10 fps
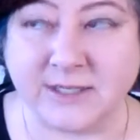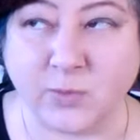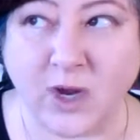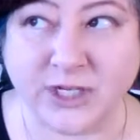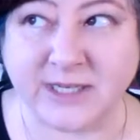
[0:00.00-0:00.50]

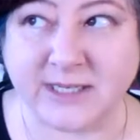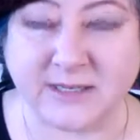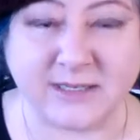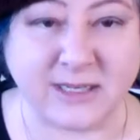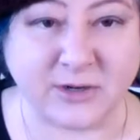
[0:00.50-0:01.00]

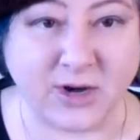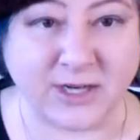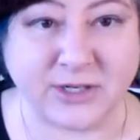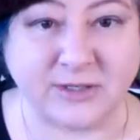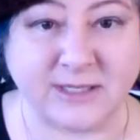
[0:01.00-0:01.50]
Washington's
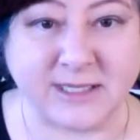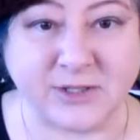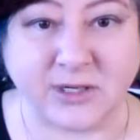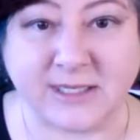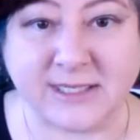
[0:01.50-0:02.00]
Congressional
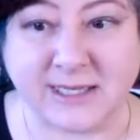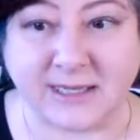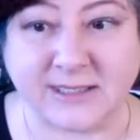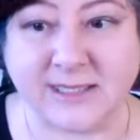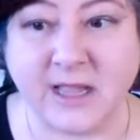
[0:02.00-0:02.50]
District
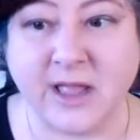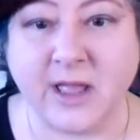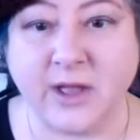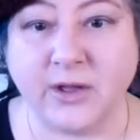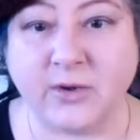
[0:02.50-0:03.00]
6
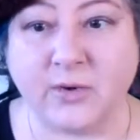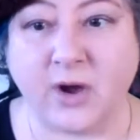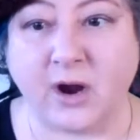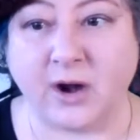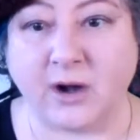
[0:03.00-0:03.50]

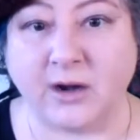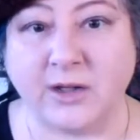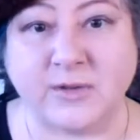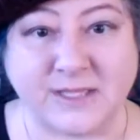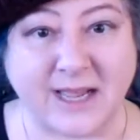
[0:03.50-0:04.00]

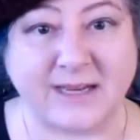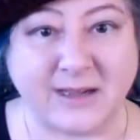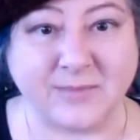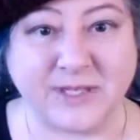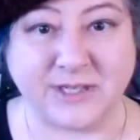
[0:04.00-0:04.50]
who signed
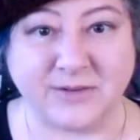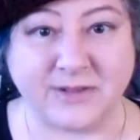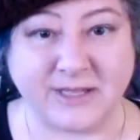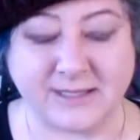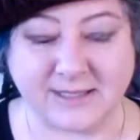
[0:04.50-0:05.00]
up to do
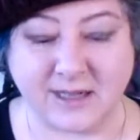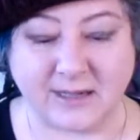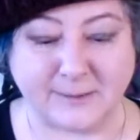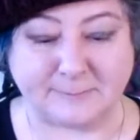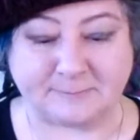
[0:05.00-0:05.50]
this.
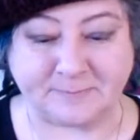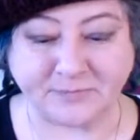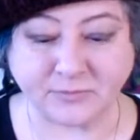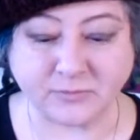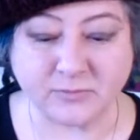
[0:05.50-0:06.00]

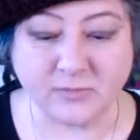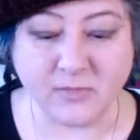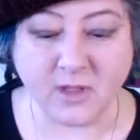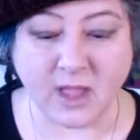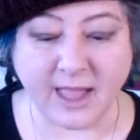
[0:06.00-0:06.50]

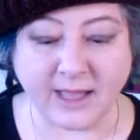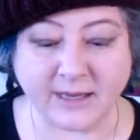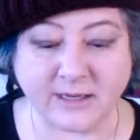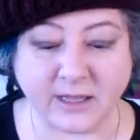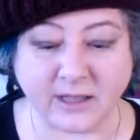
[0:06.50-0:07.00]

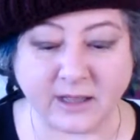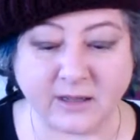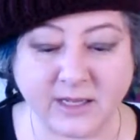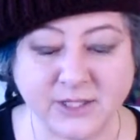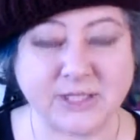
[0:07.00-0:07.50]
And
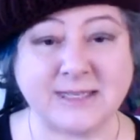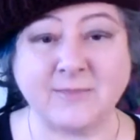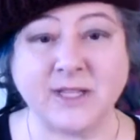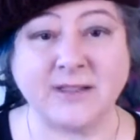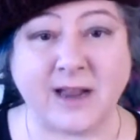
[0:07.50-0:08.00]
it's just
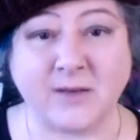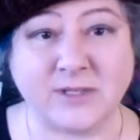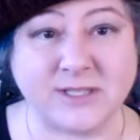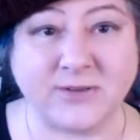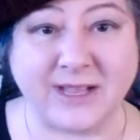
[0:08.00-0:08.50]
something that I
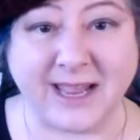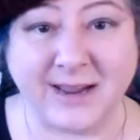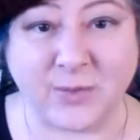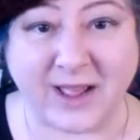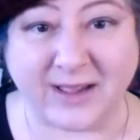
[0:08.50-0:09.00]
was doing
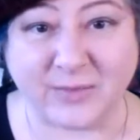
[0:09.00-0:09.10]
anyway.